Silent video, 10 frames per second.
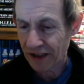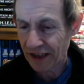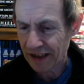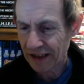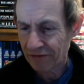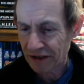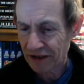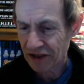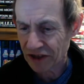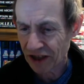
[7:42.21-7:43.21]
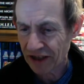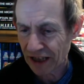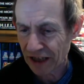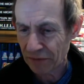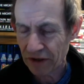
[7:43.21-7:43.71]
it there is a certain
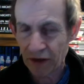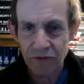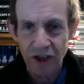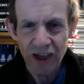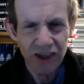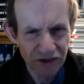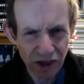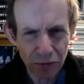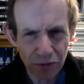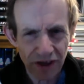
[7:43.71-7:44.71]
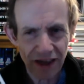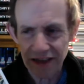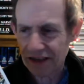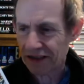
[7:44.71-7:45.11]
element of a doll-like